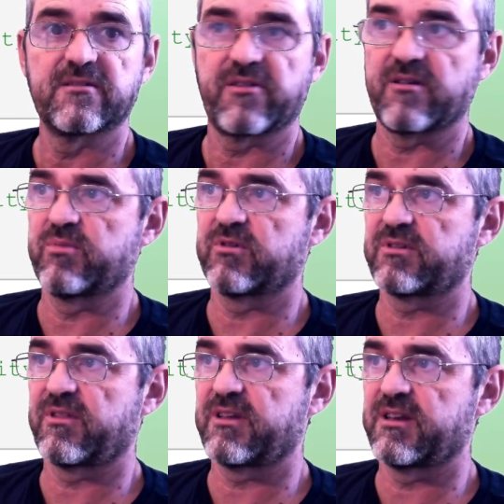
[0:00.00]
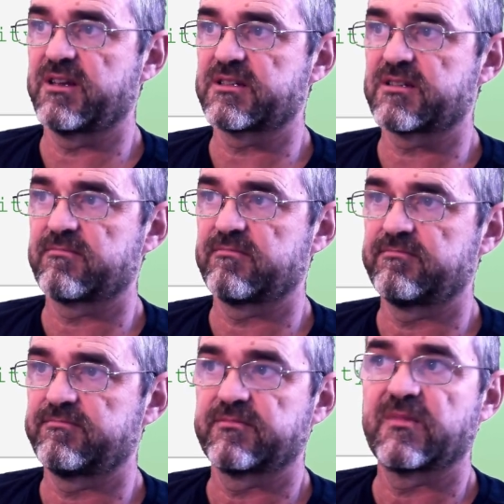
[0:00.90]
The important thing is
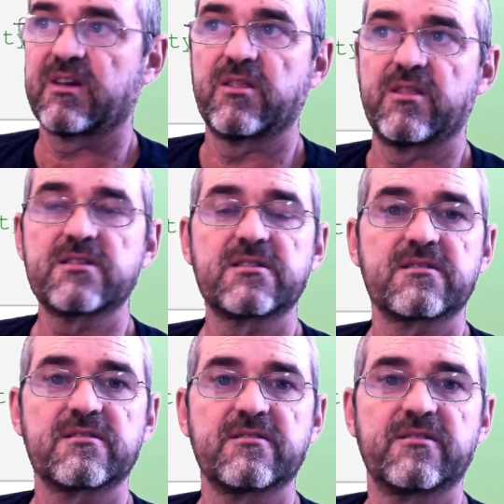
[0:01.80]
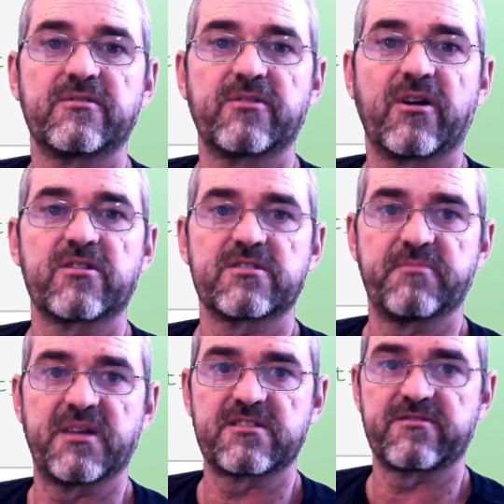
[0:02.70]
this recursive
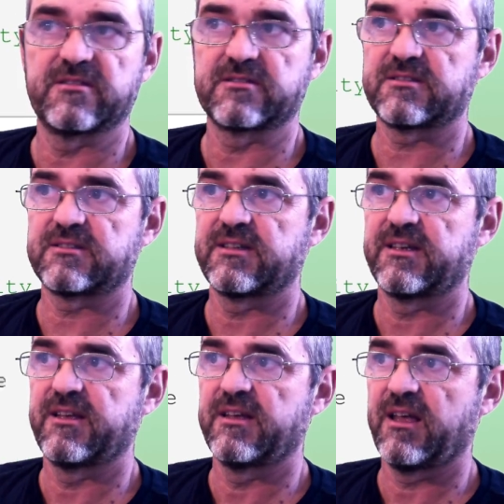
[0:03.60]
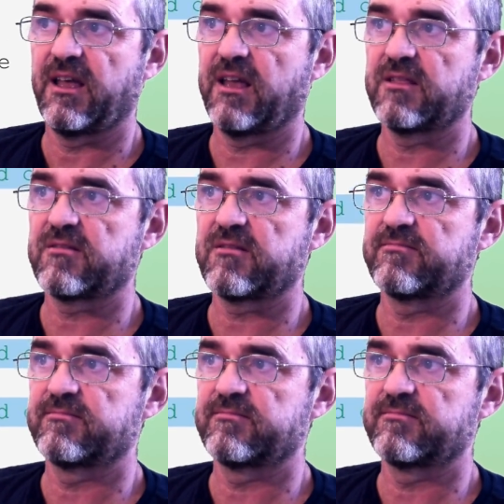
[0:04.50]
Bayes filter and